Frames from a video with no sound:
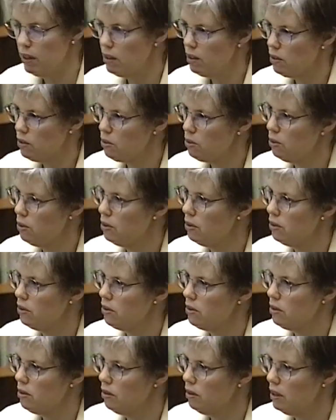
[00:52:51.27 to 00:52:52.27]

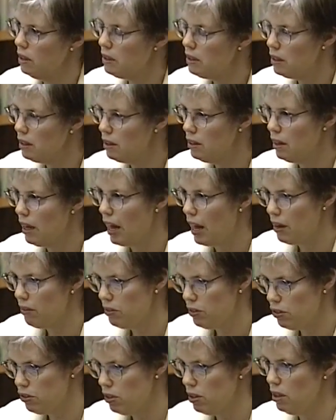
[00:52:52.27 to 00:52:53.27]
controls. It didn't have
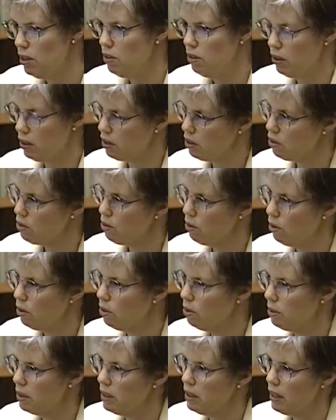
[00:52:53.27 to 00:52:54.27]
C or control
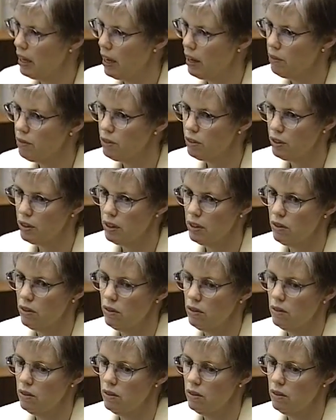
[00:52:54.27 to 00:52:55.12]
written after it.